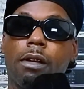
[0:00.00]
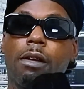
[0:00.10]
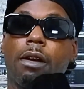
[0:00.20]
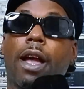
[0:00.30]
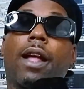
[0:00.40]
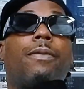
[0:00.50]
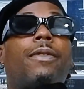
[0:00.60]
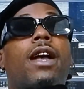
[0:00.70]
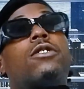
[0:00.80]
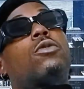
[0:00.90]
And
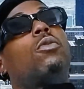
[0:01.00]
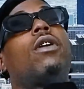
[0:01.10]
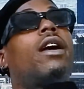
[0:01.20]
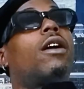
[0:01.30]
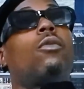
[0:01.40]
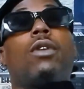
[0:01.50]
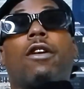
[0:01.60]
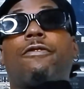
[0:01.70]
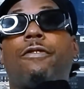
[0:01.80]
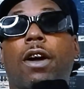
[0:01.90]
that's where we're
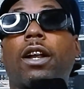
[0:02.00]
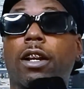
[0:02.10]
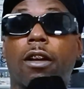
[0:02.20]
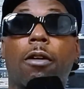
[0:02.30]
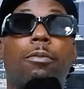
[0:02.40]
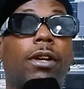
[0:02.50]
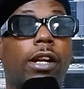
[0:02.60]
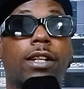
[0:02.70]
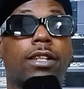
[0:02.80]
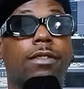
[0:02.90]
fucking up
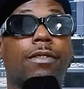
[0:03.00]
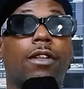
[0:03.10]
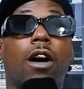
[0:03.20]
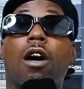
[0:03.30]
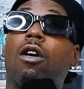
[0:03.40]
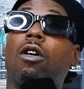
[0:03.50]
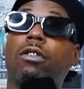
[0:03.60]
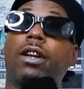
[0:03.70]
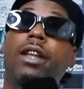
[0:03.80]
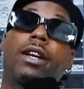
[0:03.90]
because the older
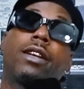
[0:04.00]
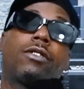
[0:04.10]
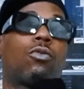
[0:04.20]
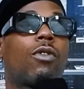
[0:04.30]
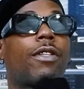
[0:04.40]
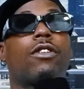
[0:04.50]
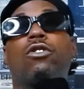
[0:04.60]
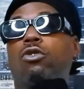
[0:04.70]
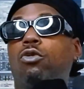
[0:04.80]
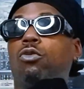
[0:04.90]
niggas, whether
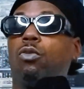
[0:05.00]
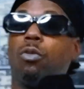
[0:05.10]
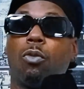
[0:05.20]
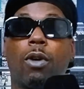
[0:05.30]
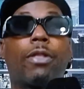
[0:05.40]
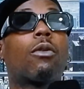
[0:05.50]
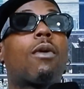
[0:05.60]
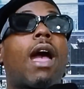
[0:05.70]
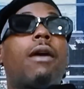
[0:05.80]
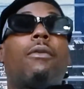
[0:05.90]
you went the right
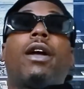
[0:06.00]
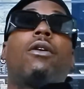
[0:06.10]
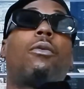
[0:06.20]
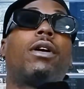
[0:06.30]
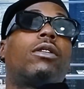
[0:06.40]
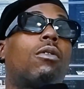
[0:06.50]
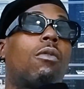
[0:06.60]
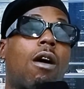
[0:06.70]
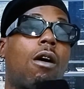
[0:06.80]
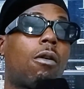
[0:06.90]
way or went the
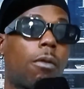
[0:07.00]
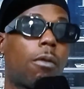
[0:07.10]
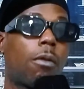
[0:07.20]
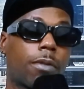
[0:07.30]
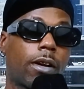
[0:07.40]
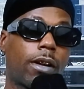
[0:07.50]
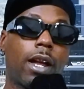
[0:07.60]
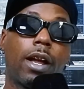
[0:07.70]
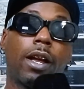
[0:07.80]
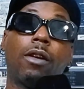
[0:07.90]
wrong way, bro,
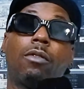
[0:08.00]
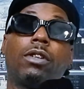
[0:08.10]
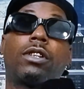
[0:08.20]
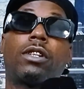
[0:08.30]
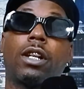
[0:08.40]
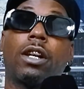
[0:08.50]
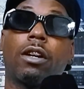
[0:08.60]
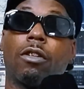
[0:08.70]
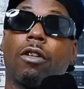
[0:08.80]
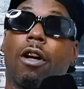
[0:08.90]
it was still
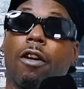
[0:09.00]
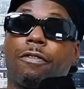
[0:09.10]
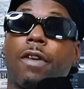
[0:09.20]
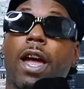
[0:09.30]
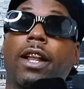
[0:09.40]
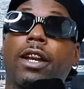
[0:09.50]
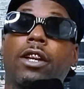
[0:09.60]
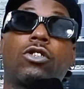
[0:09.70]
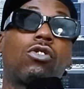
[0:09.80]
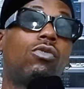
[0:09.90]
a fact that
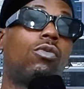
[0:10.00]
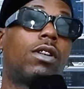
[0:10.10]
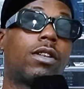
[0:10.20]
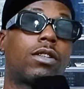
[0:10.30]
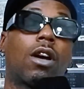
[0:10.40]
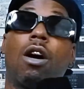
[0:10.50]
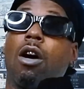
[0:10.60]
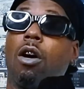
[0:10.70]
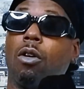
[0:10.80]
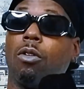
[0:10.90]
you was a
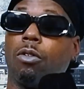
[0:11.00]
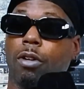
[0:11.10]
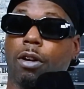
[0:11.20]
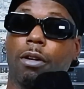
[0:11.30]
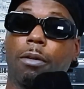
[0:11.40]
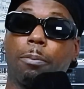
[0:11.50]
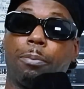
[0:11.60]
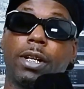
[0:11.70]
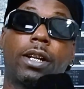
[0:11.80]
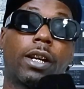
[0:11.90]
older
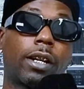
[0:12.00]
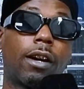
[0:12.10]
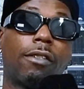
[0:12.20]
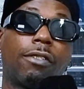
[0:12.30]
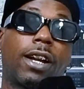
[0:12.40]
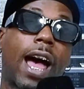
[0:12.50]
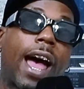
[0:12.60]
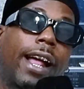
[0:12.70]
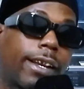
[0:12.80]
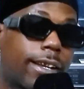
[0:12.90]
beacon of
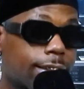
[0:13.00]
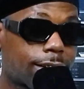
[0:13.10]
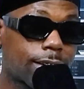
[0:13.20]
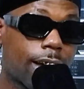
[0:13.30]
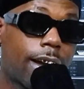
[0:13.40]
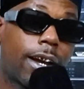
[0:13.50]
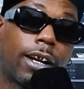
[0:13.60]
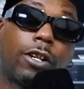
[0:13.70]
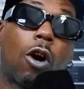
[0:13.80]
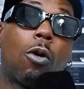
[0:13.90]
guidance. It
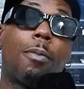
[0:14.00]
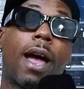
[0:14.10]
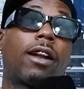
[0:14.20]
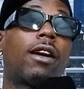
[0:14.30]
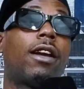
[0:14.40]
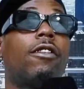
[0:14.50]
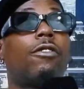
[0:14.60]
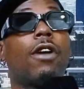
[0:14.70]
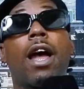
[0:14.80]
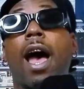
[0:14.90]
don't matter if
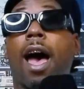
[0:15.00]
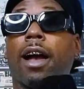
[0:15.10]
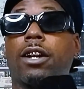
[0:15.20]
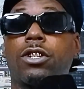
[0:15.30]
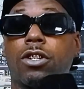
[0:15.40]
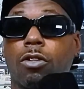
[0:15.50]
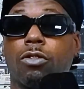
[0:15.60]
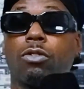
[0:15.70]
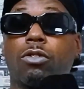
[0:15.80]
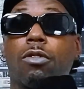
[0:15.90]
I can show you
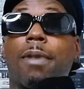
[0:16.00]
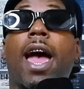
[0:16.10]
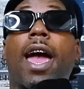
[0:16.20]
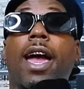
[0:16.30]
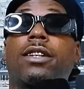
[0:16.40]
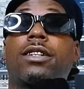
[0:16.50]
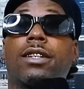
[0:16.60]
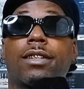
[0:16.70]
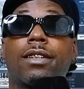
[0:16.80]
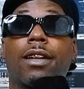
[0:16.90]
through my actions
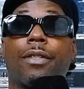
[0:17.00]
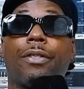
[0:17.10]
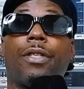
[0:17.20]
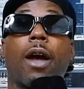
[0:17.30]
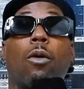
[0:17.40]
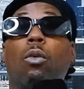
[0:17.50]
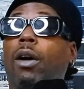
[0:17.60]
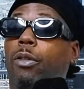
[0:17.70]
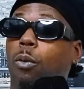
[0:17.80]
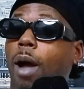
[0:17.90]
that what the
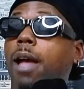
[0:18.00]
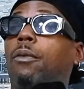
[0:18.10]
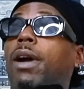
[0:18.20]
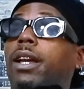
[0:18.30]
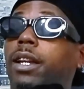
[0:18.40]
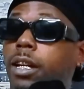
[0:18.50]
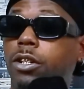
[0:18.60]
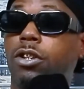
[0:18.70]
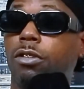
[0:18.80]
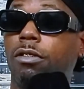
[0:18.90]
right way gets
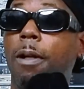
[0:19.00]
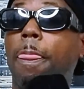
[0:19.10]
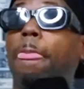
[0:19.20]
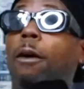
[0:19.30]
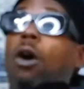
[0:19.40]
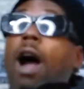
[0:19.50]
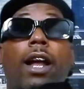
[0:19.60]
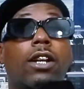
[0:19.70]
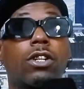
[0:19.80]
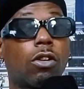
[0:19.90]
you, or I can
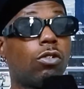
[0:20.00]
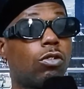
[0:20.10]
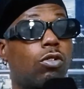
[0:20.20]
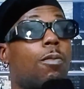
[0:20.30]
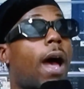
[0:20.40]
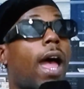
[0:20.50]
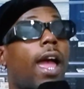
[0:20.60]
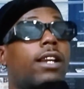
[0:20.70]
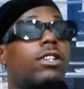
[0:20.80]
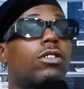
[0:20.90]
show you through my
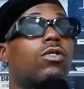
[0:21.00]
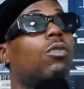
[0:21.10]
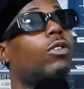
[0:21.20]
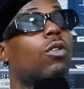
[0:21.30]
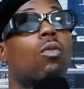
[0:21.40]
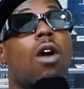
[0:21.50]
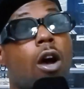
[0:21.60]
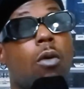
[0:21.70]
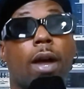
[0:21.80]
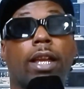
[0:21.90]
actions what the wrong
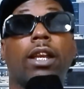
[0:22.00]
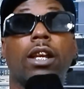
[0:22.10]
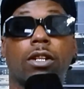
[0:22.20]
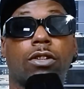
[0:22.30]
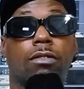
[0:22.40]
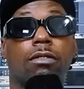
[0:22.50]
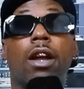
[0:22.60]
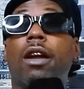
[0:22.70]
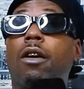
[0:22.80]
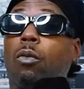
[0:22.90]
way gets you.
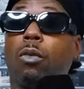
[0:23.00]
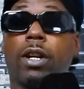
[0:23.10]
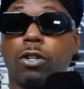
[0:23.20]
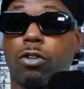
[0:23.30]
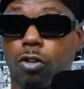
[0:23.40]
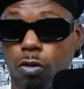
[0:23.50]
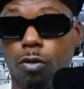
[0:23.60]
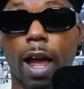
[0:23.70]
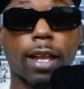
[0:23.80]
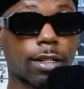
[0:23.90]
When you
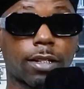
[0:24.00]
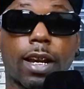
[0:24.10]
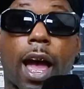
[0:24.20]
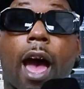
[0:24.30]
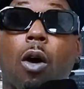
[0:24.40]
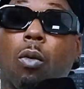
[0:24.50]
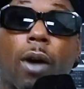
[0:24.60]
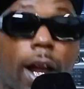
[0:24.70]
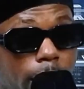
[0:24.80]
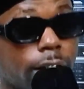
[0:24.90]
as a child ran
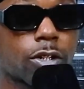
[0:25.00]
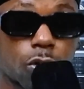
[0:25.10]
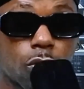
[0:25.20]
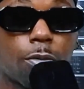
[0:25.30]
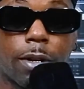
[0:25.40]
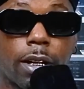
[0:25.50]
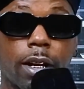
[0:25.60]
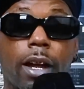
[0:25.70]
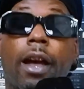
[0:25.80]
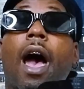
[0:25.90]
into me,
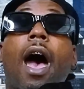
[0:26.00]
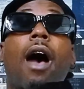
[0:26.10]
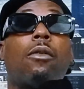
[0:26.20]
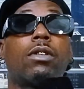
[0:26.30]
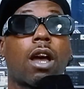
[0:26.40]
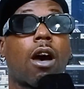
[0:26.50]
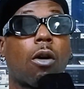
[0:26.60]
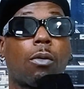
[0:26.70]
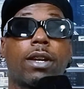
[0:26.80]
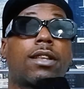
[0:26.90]
I was
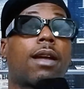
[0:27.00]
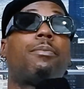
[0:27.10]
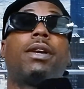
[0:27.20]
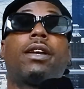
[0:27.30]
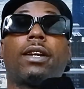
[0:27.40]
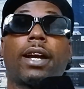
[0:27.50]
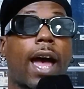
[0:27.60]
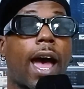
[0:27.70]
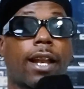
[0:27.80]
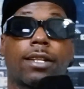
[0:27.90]
always that beacon of
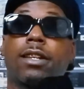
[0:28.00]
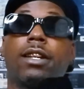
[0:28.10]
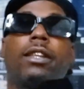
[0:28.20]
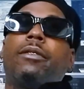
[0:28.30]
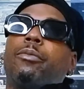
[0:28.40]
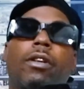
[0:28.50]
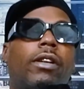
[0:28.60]
guidance to either, bruh,